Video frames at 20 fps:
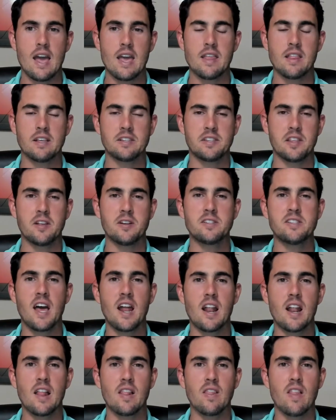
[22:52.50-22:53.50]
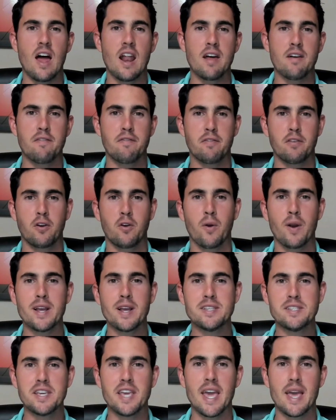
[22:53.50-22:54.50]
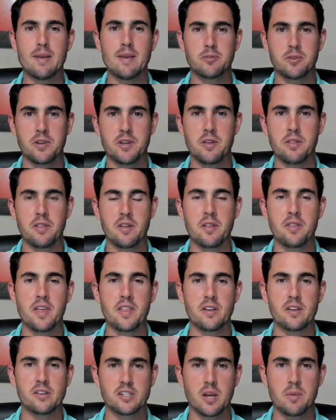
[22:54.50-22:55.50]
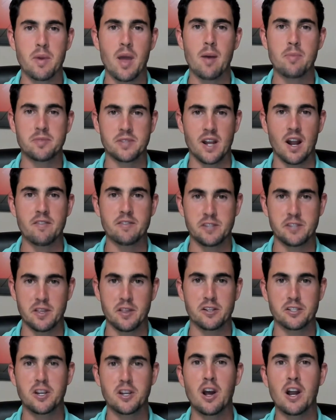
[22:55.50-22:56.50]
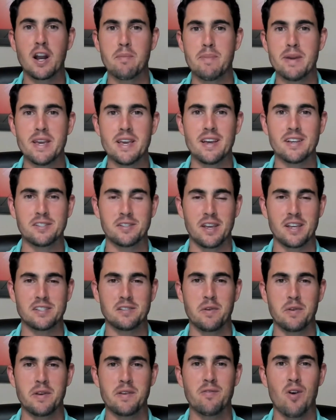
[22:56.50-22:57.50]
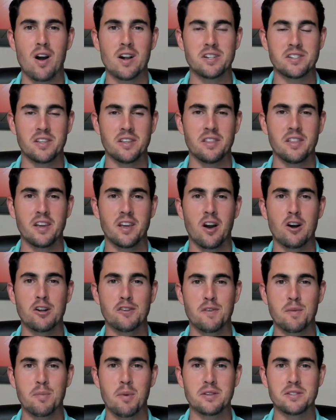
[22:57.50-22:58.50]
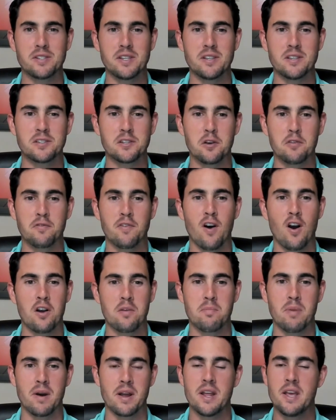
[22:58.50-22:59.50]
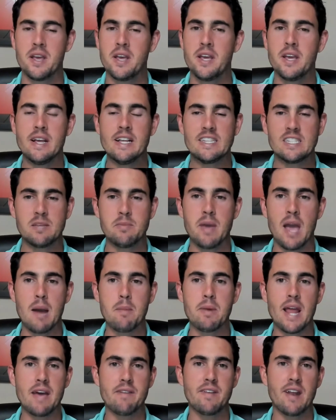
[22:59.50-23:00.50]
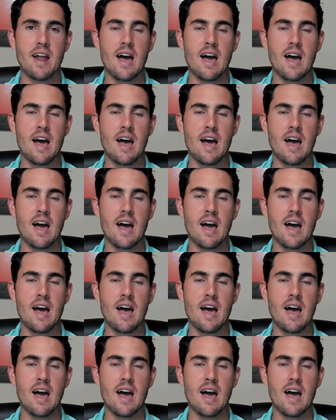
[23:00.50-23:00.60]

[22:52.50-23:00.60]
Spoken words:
Hey, listen, there's not a lot of crazy games where you think there's going to be upset. Obviously, there's going to be as we've watched the college football season so far. But to me, I'm going to have an